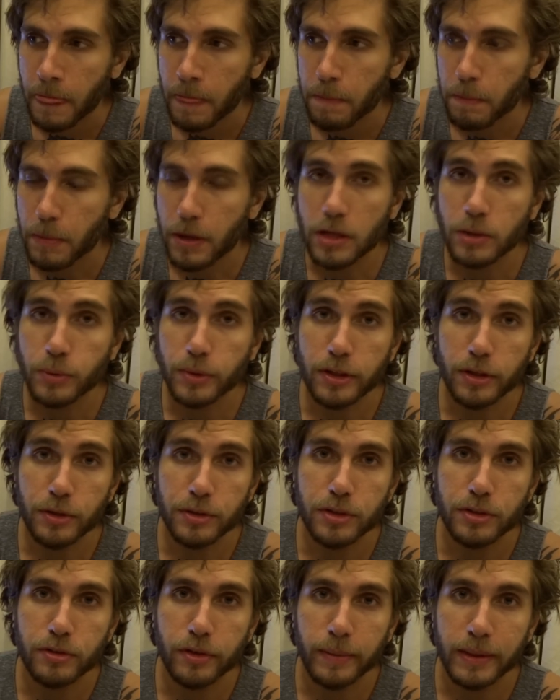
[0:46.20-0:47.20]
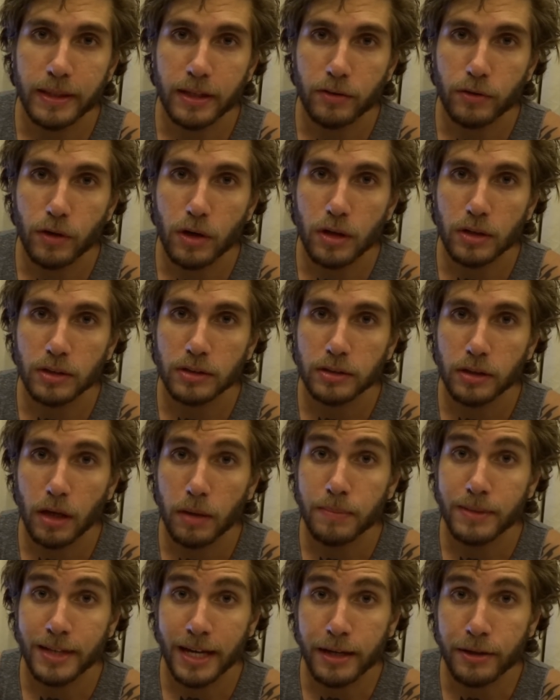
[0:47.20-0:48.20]
Because with lucid dreaming there are
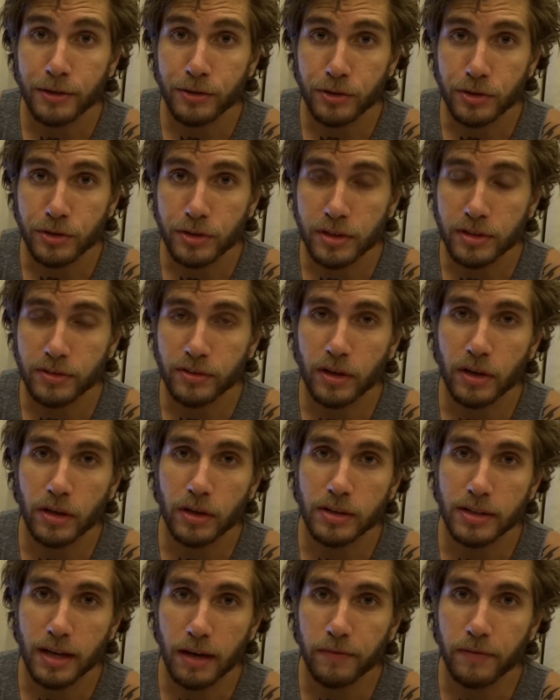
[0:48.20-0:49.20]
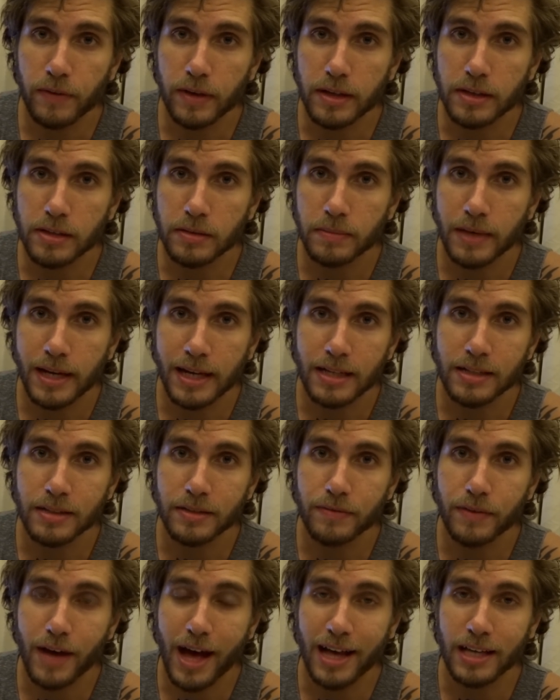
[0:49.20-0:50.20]
some dangers and there are definitely some
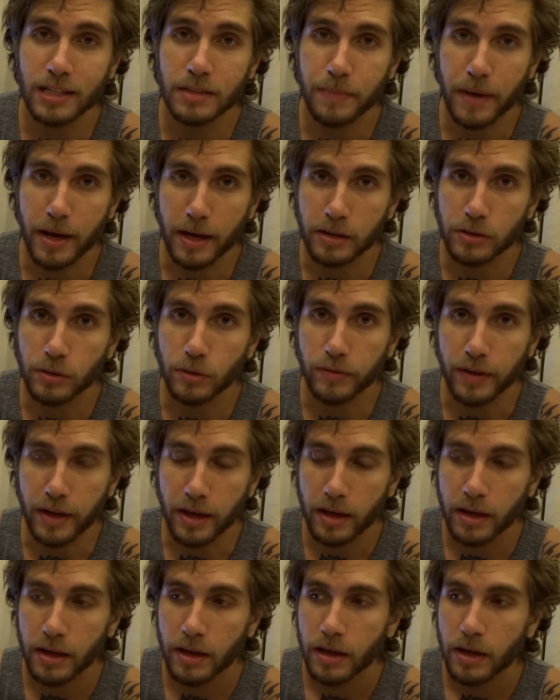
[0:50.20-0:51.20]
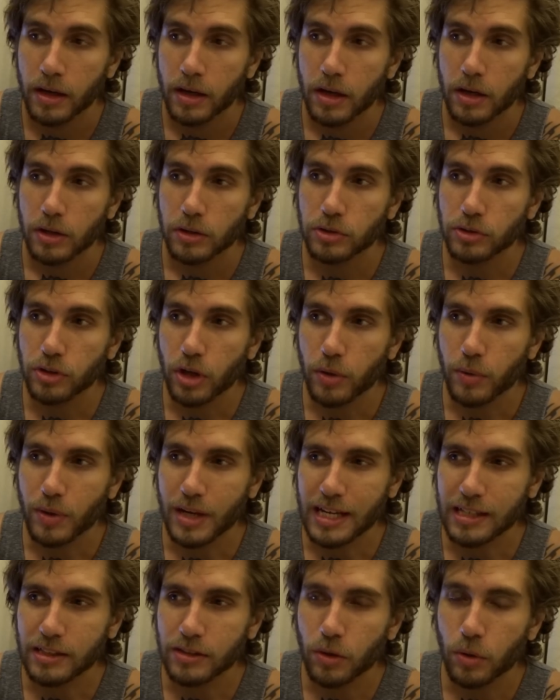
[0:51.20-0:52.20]
negative aspects of it. So
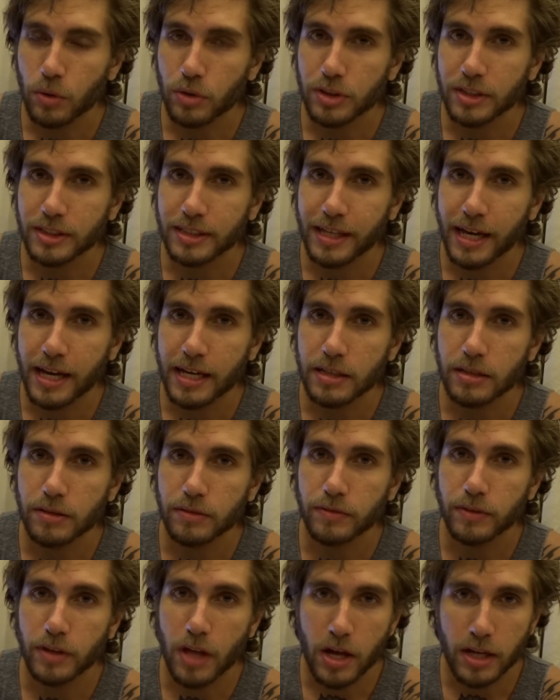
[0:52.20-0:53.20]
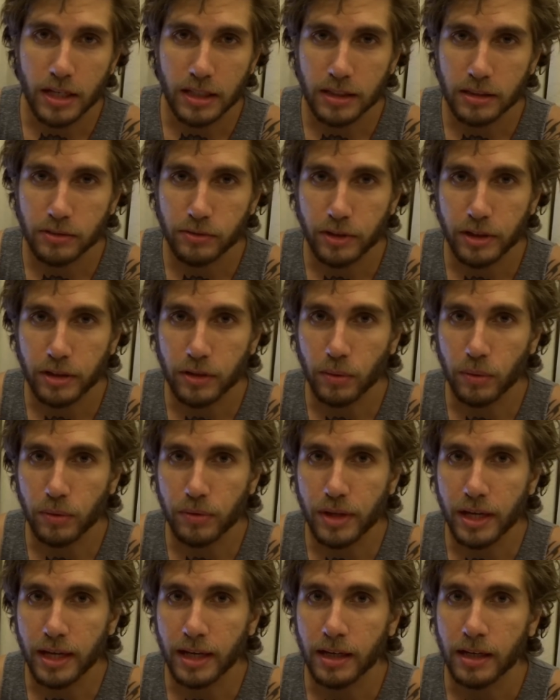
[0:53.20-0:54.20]
it's not just a case of learning this really cool
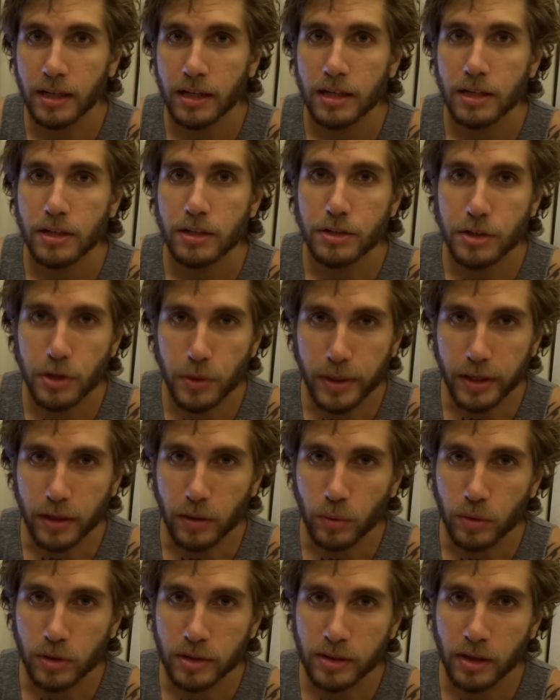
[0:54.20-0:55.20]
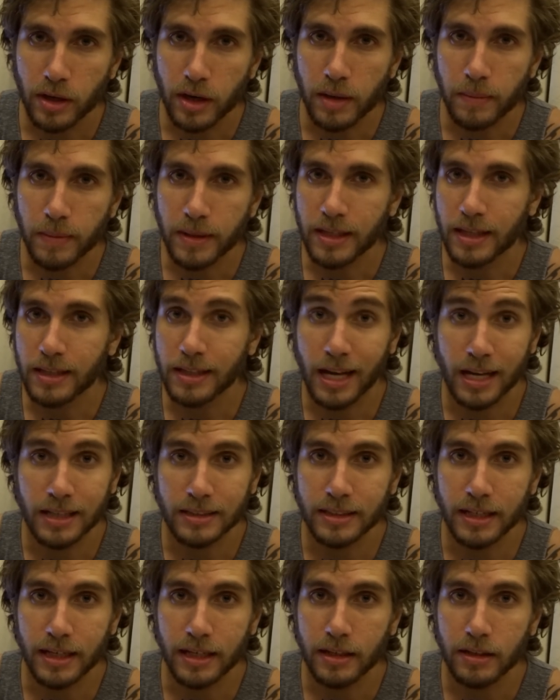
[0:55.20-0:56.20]
thing, doing it all the time, and then
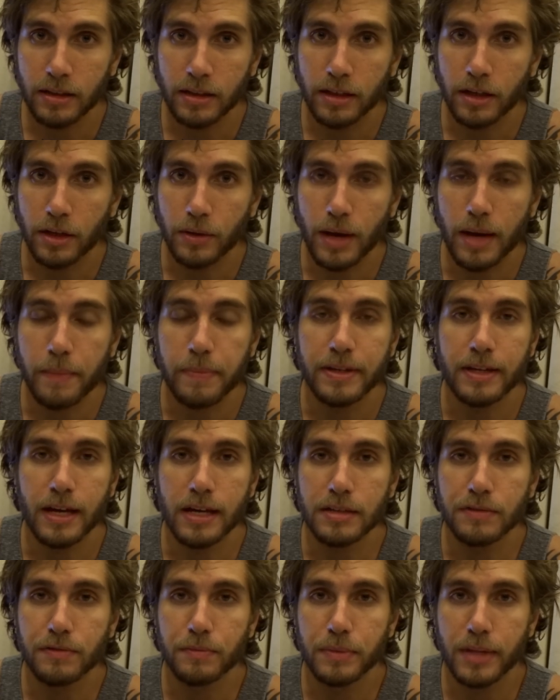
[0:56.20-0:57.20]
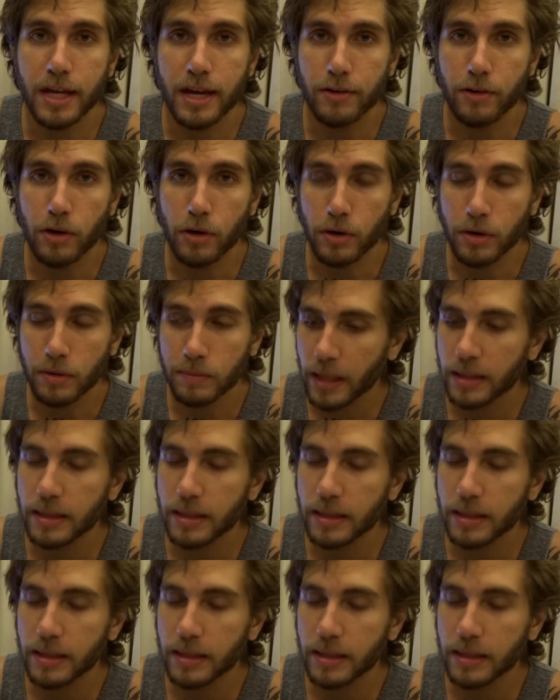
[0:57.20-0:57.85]
that's it, you know, happy days from there on.